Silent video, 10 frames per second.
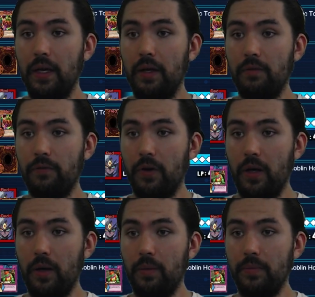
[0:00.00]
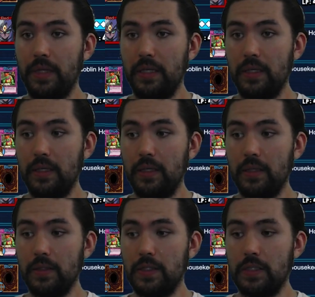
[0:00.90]
from the
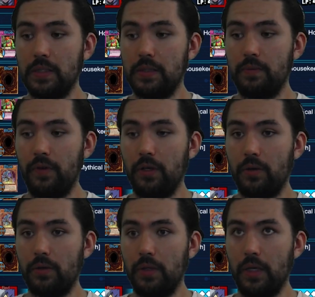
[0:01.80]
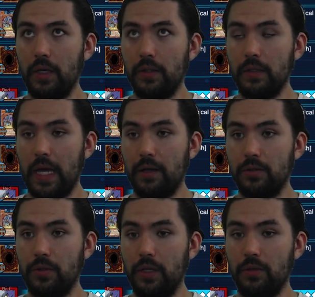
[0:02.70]
Sphere, the How to
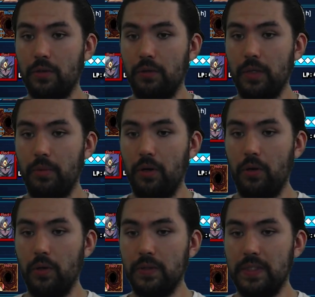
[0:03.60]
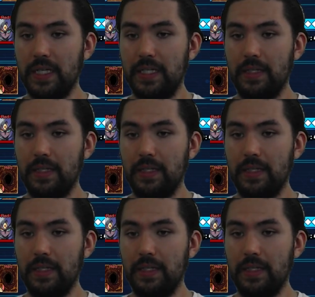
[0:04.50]
Train Your Kuriboh ticket.